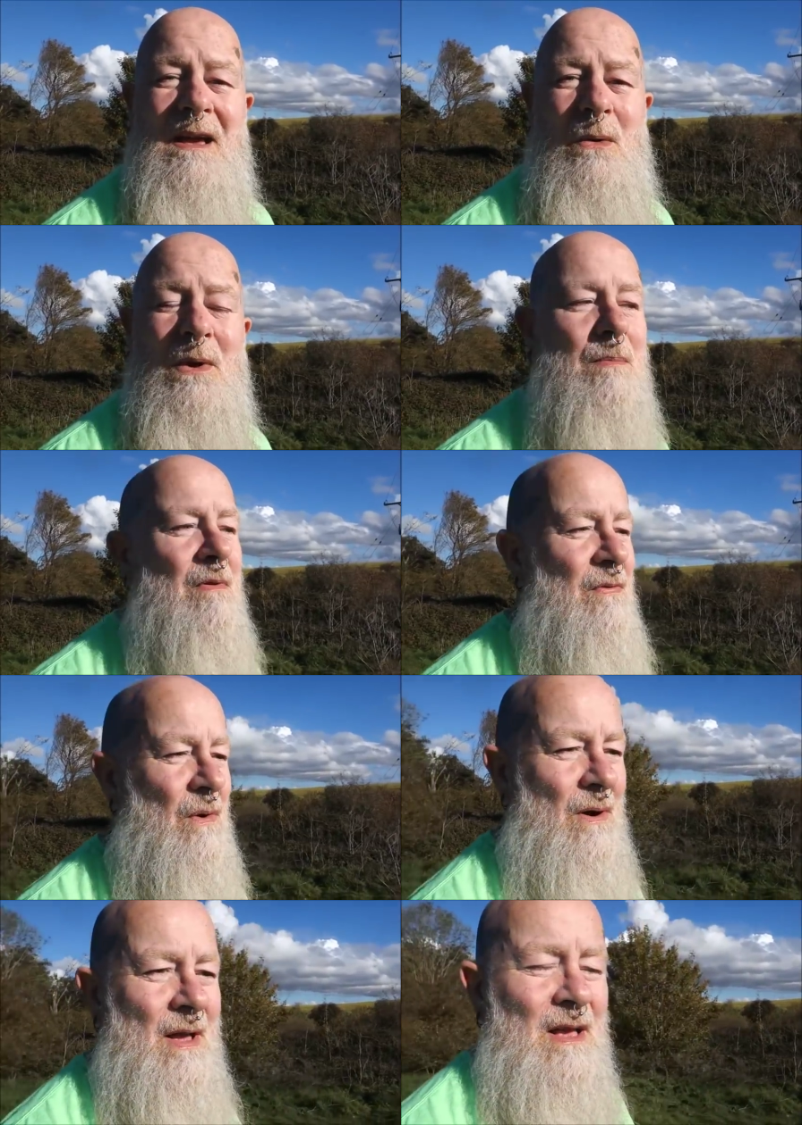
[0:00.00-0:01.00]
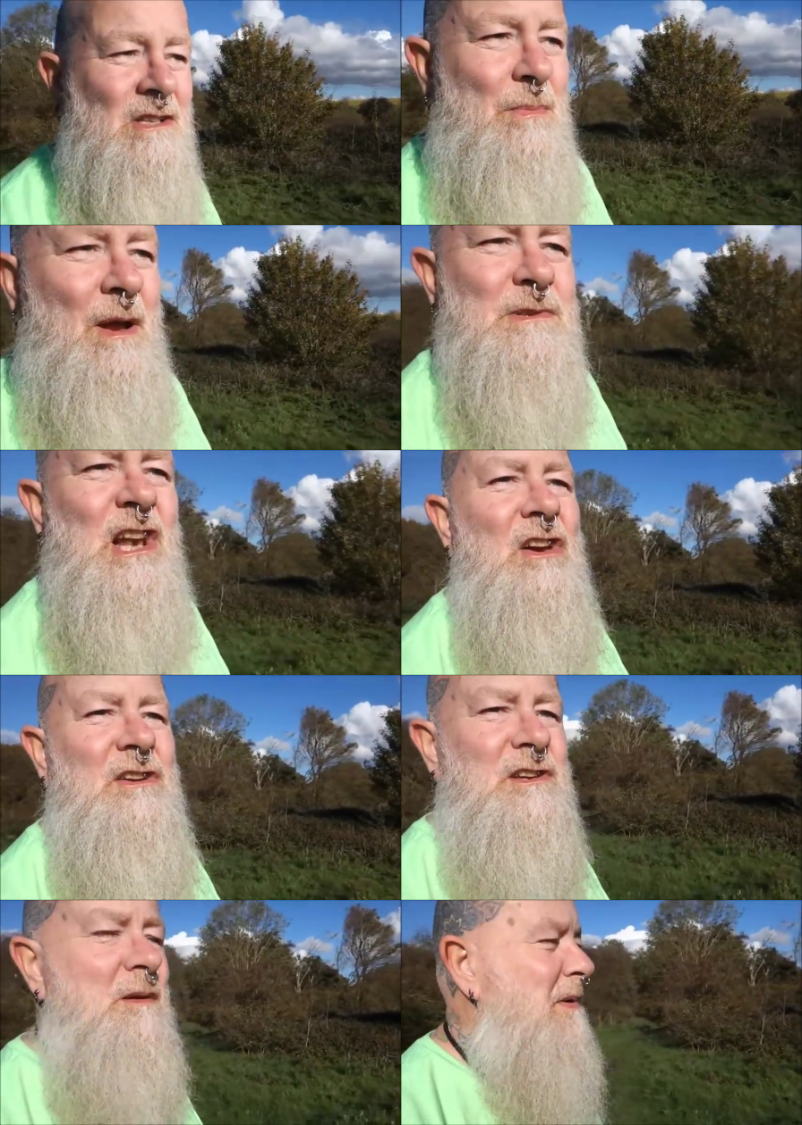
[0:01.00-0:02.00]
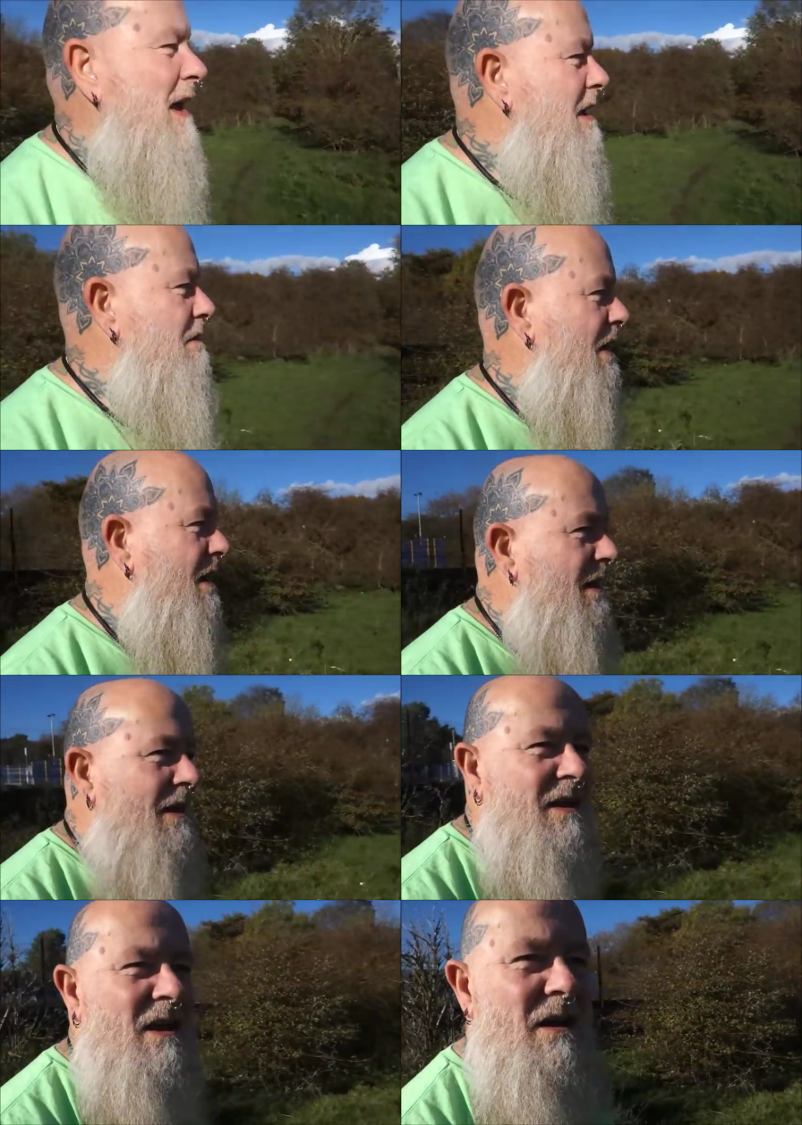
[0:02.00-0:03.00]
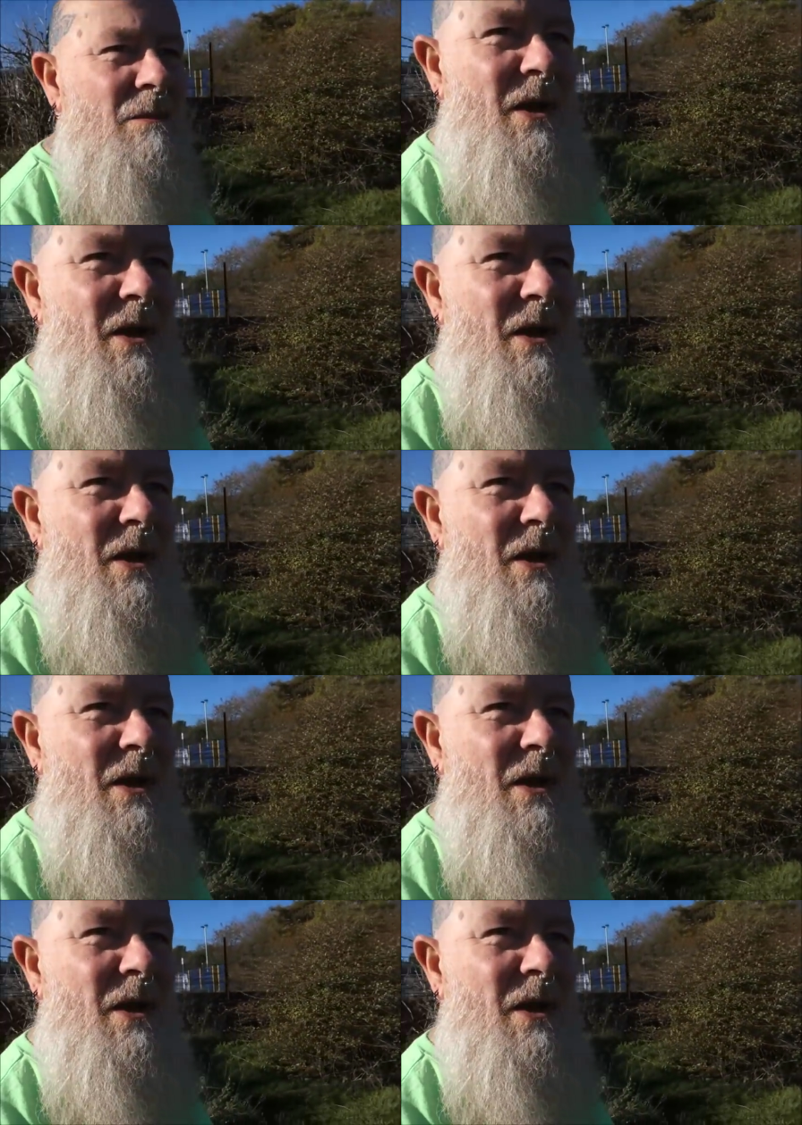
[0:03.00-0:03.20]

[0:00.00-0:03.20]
a week before. So it becomes learned behaviour. Come on